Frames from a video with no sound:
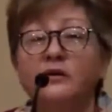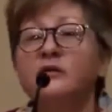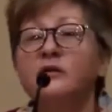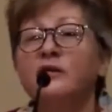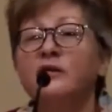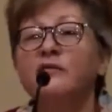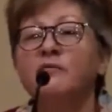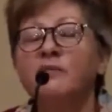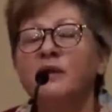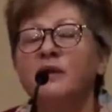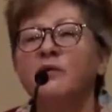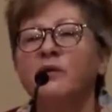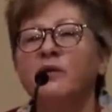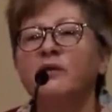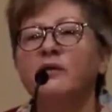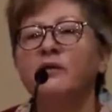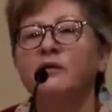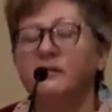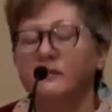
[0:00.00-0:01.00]
of me with
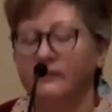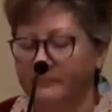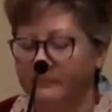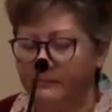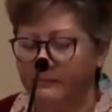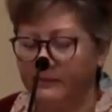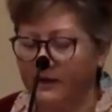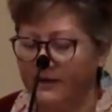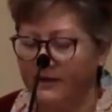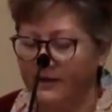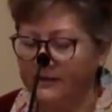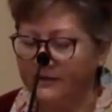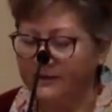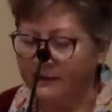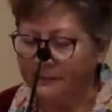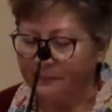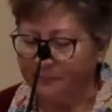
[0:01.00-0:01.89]
her, and that's it.